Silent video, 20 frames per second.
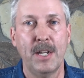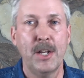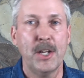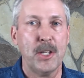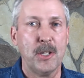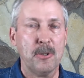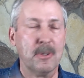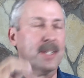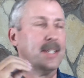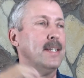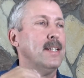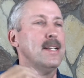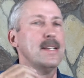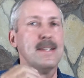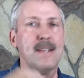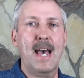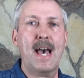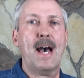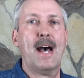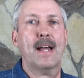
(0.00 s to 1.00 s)
You
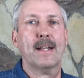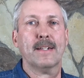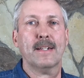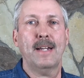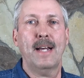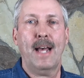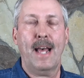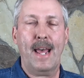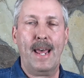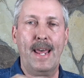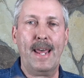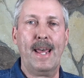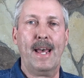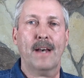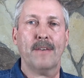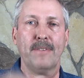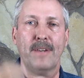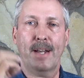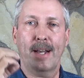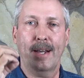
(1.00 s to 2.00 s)
cannot
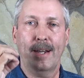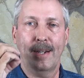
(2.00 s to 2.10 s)
have